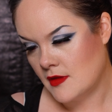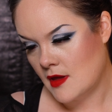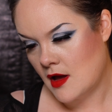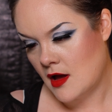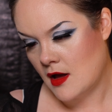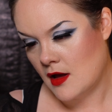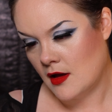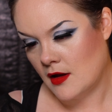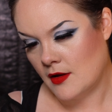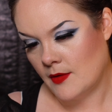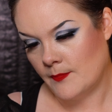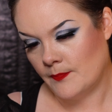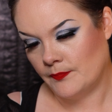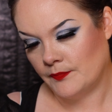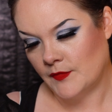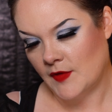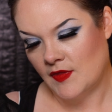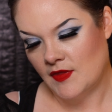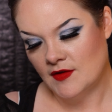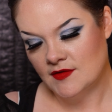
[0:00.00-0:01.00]

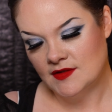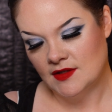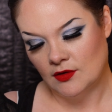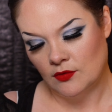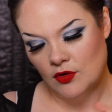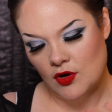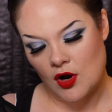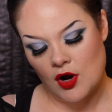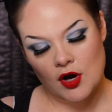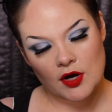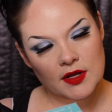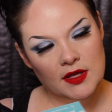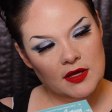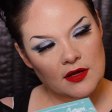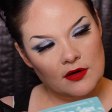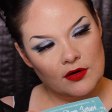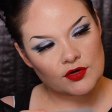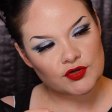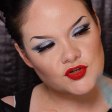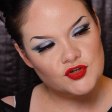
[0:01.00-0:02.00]
And this little card
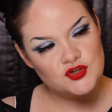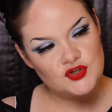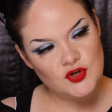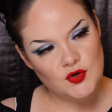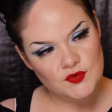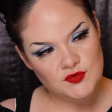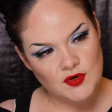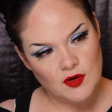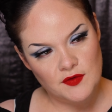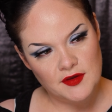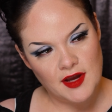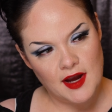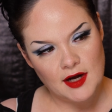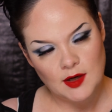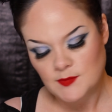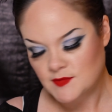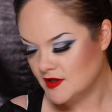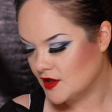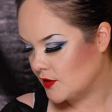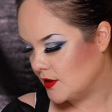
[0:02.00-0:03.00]
here just shows all the
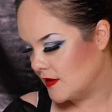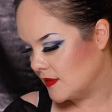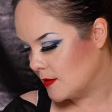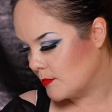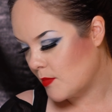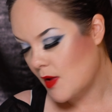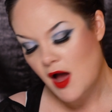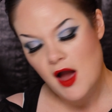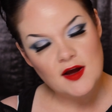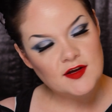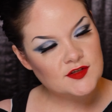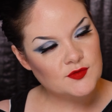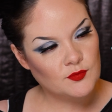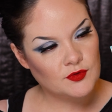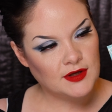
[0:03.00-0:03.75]
items that are in the box.